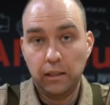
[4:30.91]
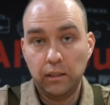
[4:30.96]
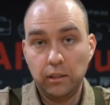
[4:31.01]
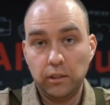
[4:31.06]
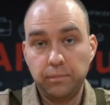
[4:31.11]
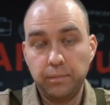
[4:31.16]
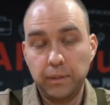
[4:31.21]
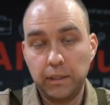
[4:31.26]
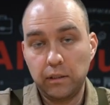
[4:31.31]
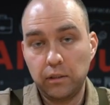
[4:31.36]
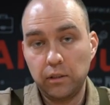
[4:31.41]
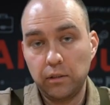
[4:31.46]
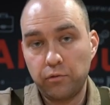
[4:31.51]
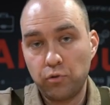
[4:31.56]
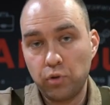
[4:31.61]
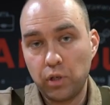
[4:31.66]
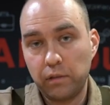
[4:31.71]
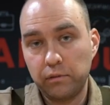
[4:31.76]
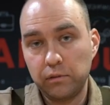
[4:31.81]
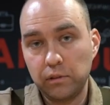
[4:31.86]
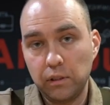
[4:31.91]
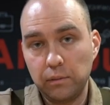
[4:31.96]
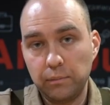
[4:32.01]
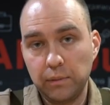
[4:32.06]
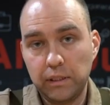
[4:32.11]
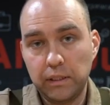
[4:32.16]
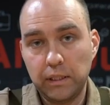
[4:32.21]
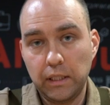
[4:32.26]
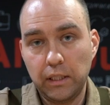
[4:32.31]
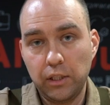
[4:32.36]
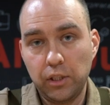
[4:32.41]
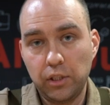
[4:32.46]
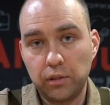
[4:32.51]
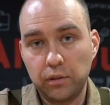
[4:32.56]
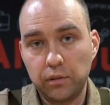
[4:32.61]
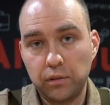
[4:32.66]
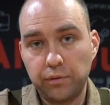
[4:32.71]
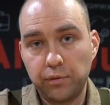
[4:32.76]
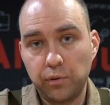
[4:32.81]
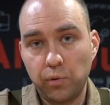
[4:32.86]
Speaking of travel
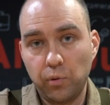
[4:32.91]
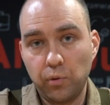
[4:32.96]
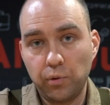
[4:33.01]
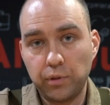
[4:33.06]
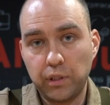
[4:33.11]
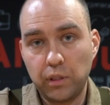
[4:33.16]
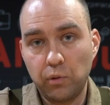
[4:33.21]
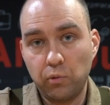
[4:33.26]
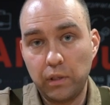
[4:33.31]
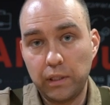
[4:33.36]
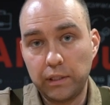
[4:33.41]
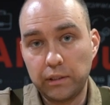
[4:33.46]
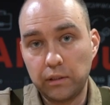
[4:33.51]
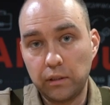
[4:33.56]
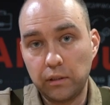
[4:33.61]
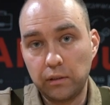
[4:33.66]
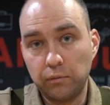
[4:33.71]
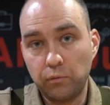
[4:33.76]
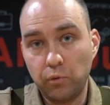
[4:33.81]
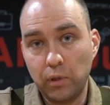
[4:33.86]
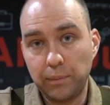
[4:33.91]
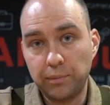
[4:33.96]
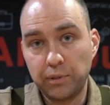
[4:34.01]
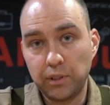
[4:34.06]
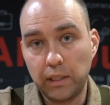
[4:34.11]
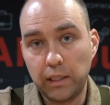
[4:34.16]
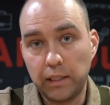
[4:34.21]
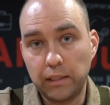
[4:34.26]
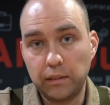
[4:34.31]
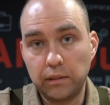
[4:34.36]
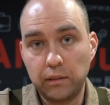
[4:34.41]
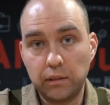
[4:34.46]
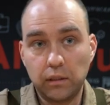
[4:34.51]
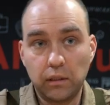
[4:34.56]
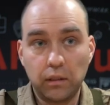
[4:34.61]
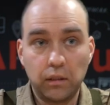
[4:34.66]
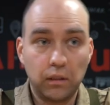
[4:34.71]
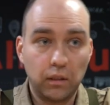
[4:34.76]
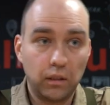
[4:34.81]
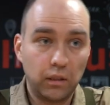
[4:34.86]
limitations, of course, the Western websites
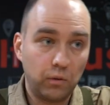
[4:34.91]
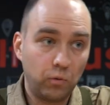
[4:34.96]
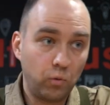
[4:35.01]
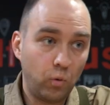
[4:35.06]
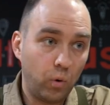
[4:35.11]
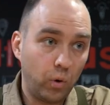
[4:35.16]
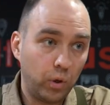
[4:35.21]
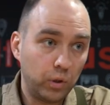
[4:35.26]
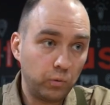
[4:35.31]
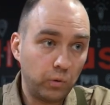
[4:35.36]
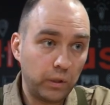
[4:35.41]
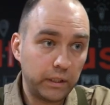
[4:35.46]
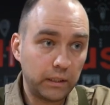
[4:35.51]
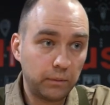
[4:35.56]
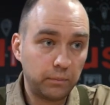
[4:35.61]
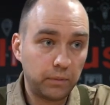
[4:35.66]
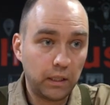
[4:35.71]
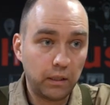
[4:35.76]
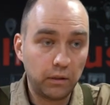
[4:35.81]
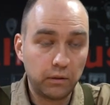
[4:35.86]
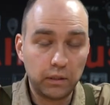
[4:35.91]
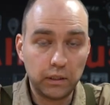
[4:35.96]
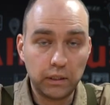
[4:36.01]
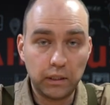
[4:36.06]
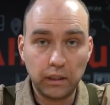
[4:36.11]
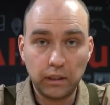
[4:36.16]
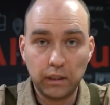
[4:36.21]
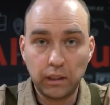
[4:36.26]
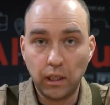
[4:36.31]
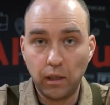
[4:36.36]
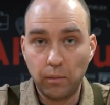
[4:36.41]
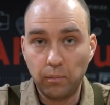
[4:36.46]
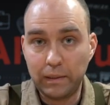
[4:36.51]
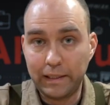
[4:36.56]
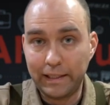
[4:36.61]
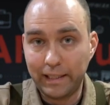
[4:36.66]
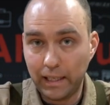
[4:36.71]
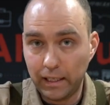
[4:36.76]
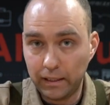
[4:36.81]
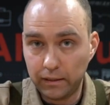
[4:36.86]
warn one about the
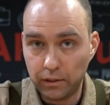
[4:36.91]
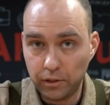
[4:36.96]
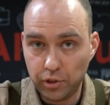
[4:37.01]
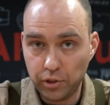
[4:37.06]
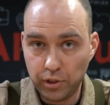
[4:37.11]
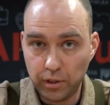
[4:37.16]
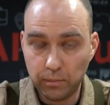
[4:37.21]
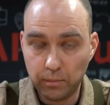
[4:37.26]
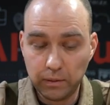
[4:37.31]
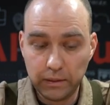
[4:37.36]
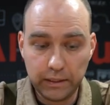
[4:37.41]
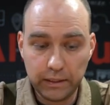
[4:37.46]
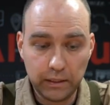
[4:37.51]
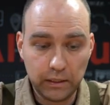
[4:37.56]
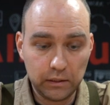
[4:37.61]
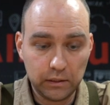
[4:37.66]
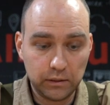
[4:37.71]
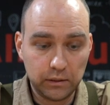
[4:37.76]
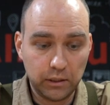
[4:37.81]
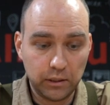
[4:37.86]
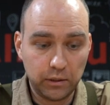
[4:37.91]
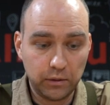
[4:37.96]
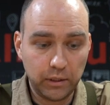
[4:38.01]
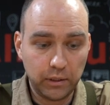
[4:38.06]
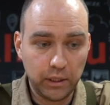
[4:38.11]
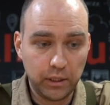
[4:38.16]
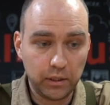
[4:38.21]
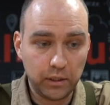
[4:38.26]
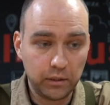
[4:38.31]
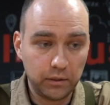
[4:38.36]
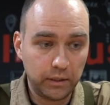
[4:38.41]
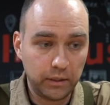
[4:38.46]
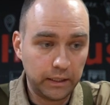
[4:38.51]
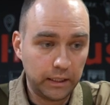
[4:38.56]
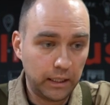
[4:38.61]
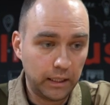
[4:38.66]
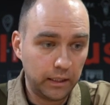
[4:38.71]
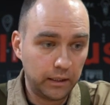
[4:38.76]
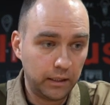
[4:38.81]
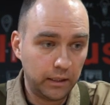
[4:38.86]
complicated geopolitical situation. The
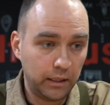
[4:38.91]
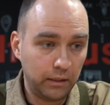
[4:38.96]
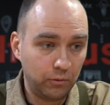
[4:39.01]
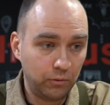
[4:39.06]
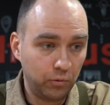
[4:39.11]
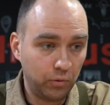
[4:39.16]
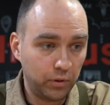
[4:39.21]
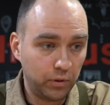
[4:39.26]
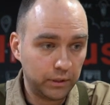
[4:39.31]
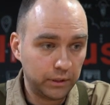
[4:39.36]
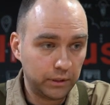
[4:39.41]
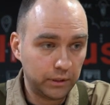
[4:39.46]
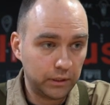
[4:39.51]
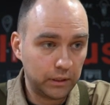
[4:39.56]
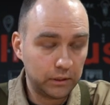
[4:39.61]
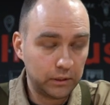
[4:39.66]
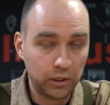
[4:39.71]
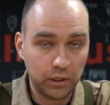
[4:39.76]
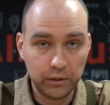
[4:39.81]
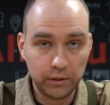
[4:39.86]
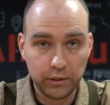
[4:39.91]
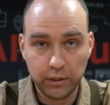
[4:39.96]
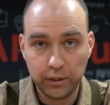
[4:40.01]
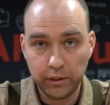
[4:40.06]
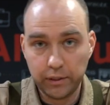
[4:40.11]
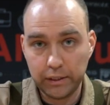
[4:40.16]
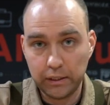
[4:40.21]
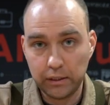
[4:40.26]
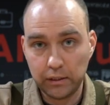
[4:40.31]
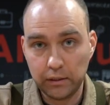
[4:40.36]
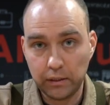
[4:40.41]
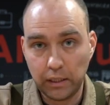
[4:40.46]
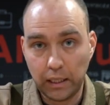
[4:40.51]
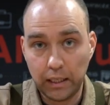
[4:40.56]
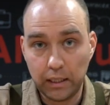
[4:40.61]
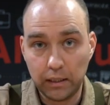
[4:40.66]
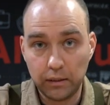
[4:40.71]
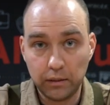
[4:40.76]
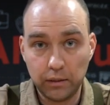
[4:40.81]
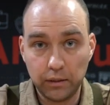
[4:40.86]
goddamn war is still ongoing,
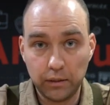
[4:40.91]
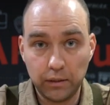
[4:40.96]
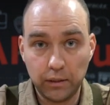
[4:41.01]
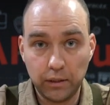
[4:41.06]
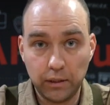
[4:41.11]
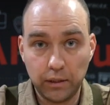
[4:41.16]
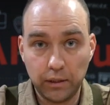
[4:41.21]
and